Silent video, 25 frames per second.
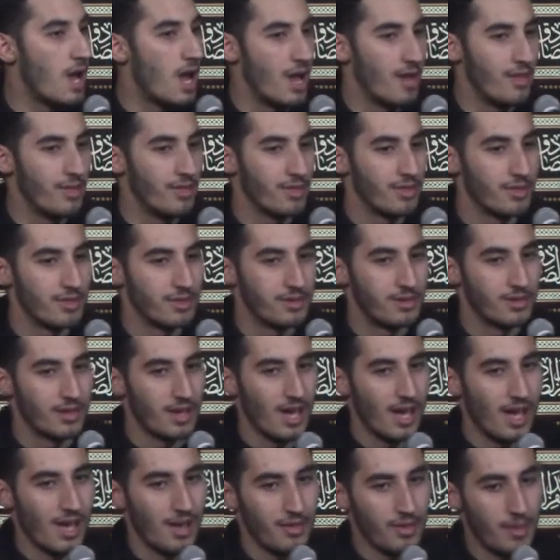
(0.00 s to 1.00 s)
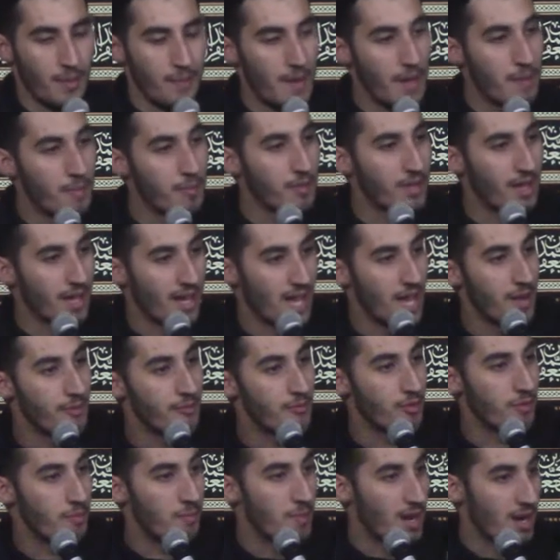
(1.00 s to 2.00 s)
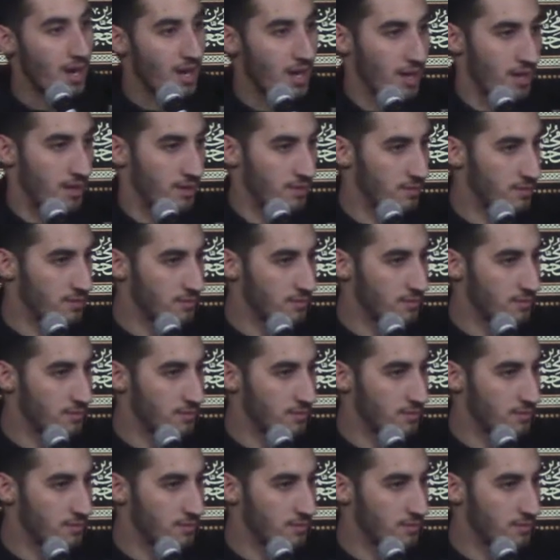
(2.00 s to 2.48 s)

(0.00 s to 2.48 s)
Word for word: and the people that came from Mecca.